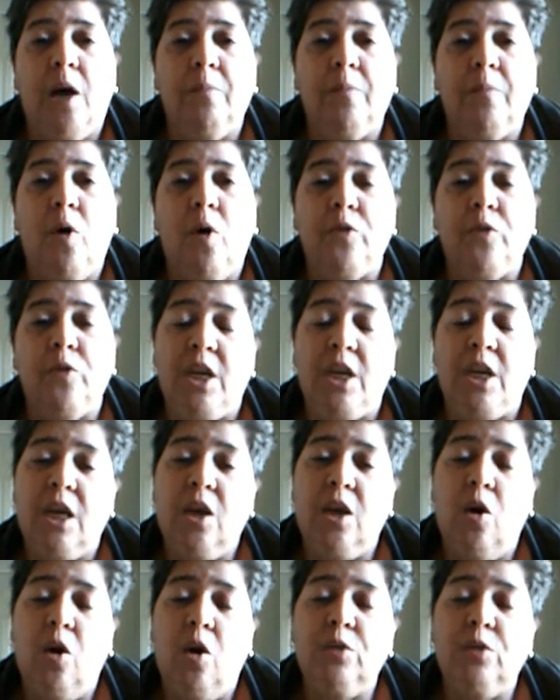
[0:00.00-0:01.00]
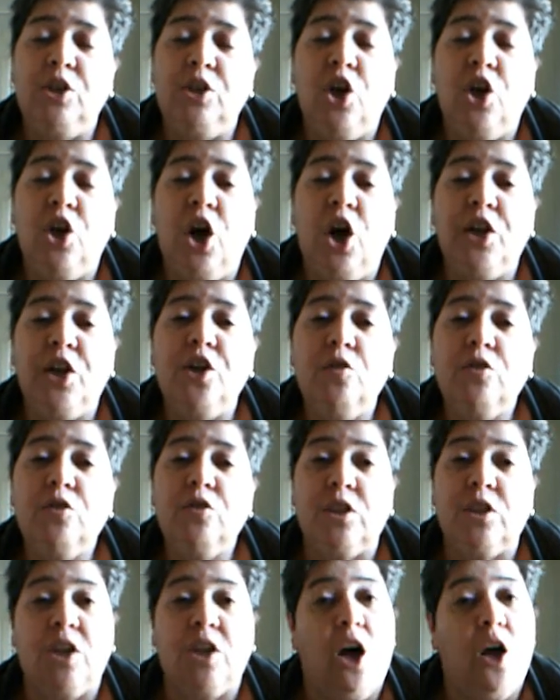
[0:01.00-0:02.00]
Only God knows.
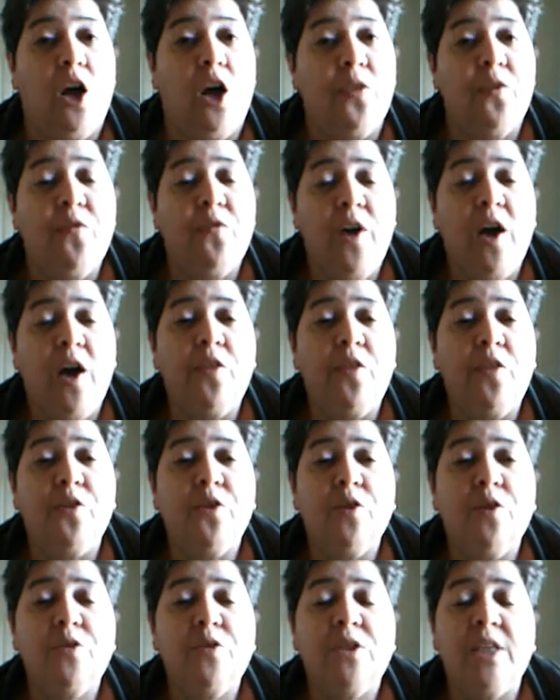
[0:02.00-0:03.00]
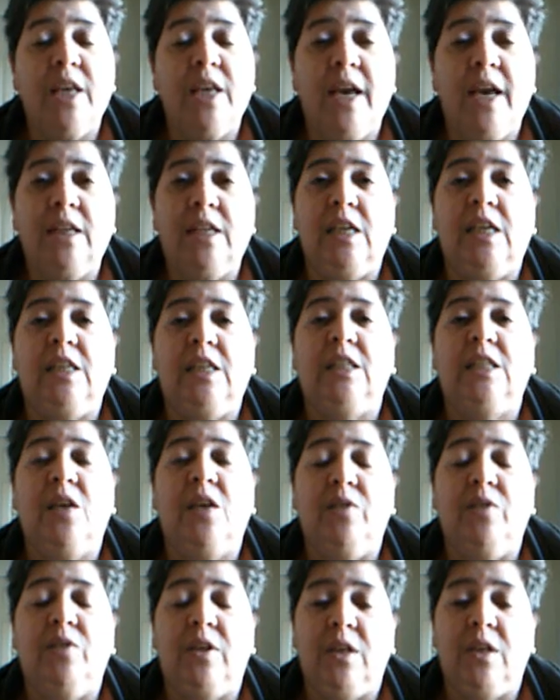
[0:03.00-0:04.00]
God the Father knows that. He's
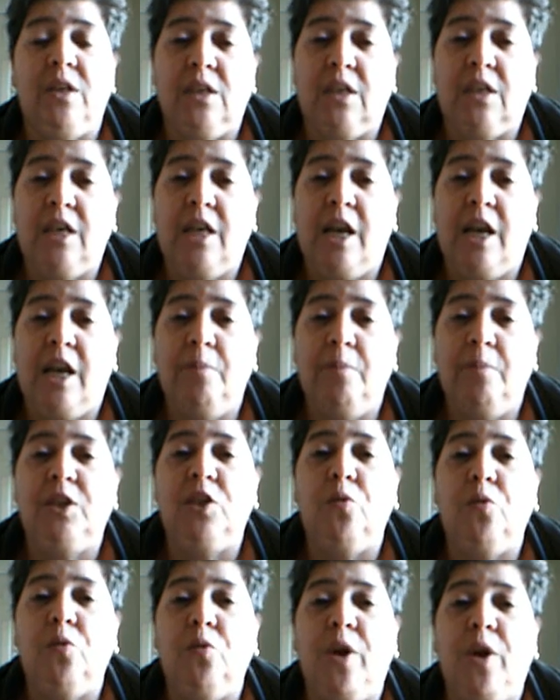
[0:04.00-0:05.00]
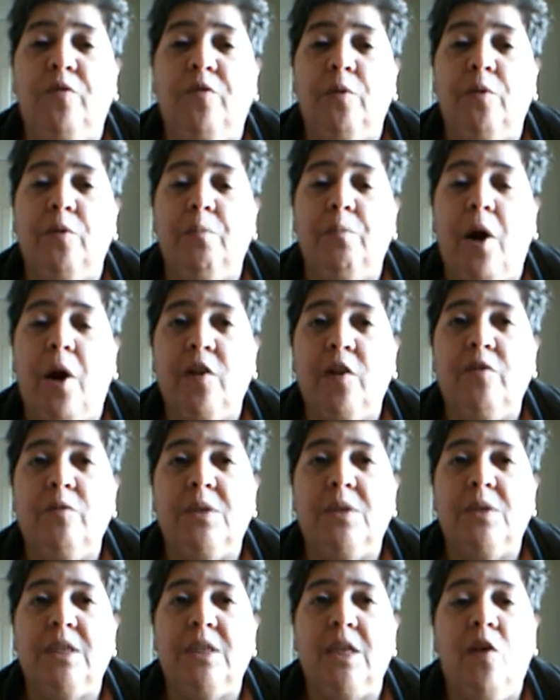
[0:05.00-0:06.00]
even kept it away from part of
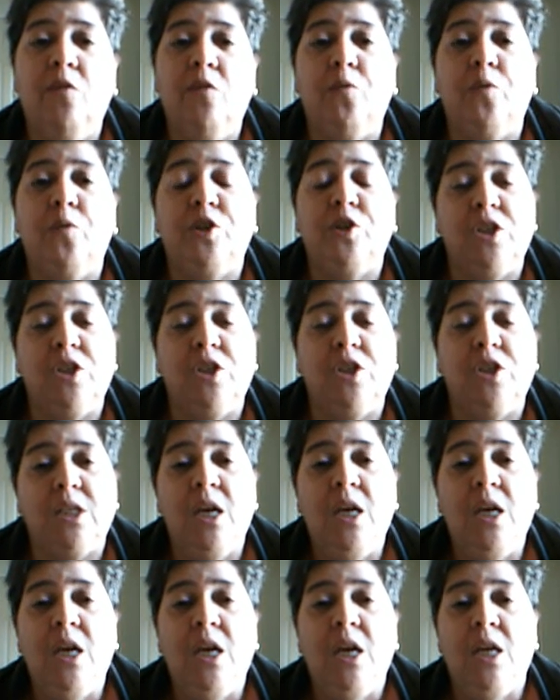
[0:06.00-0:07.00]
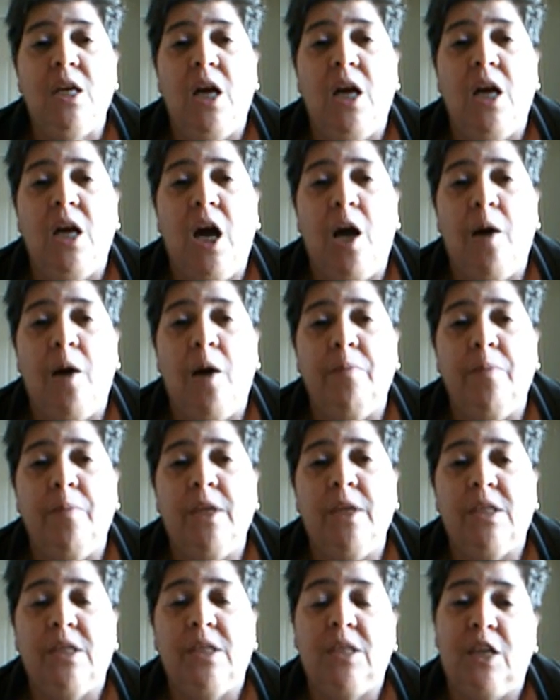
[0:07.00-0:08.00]
himself, which is
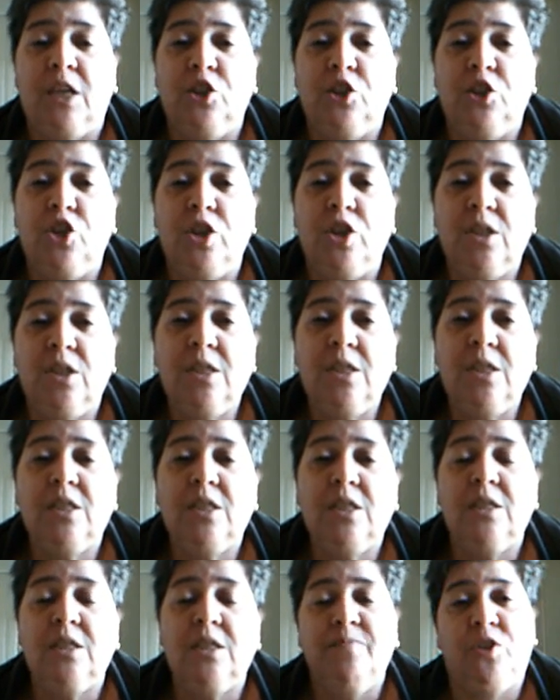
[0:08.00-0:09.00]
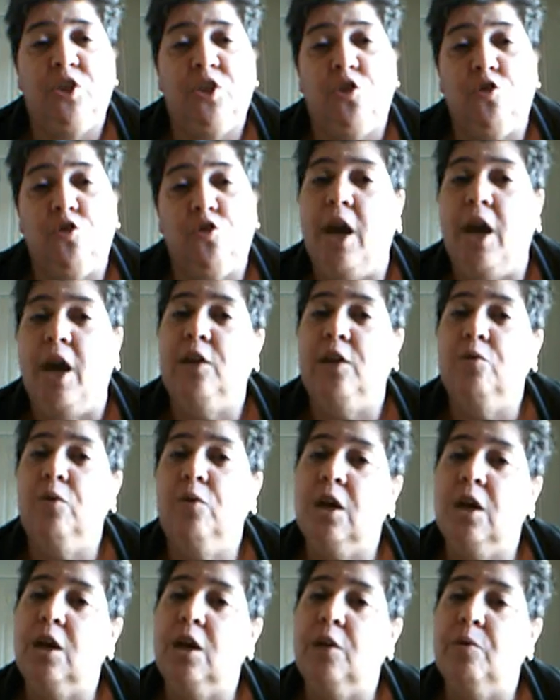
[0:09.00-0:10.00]
his son Jesus. It's a triune
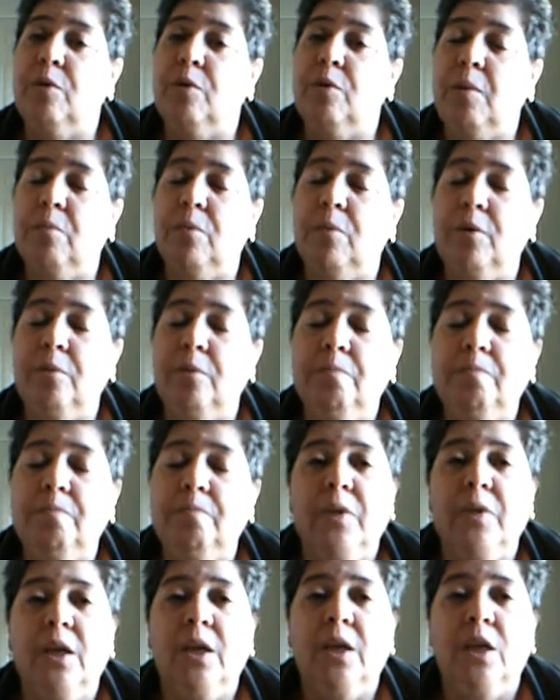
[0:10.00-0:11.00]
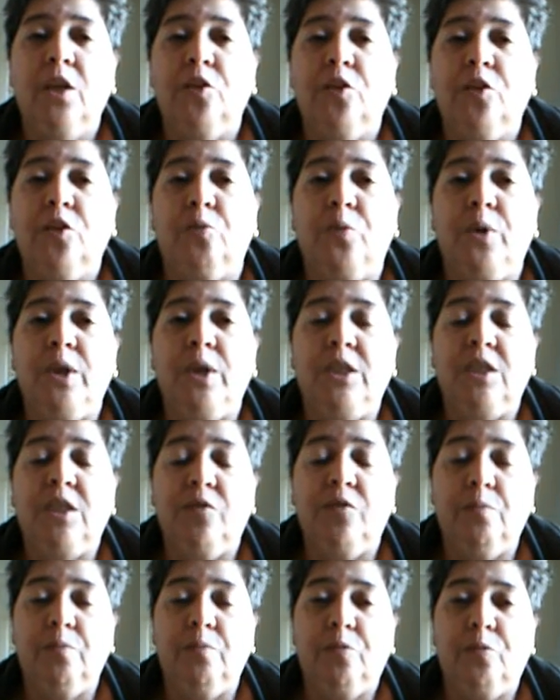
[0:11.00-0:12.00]
God, remember? Three
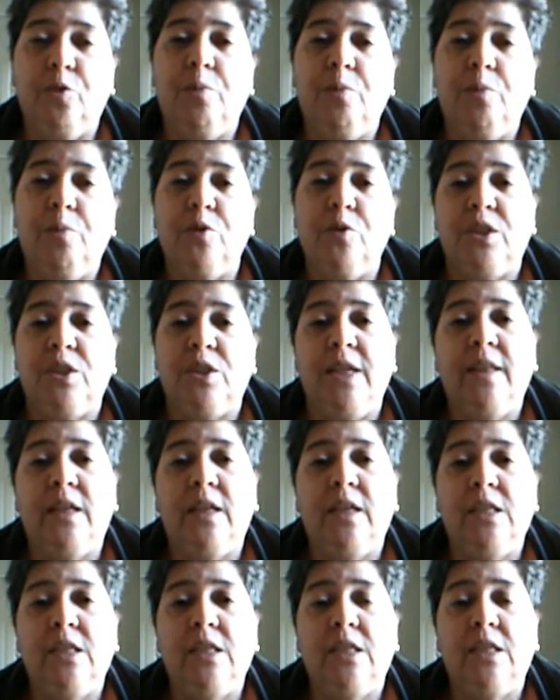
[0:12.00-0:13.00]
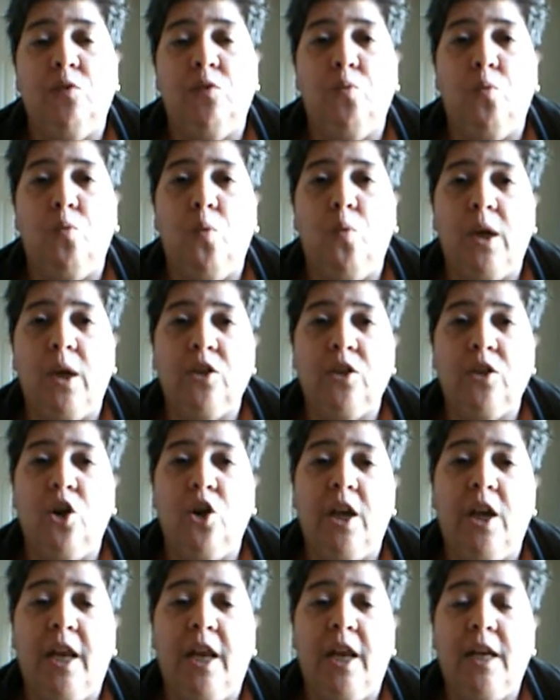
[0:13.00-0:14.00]
personalities in one
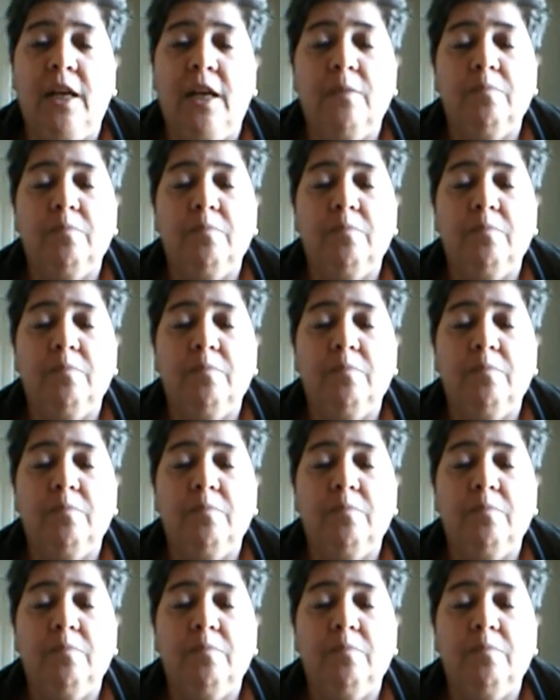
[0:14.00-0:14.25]
Godhead.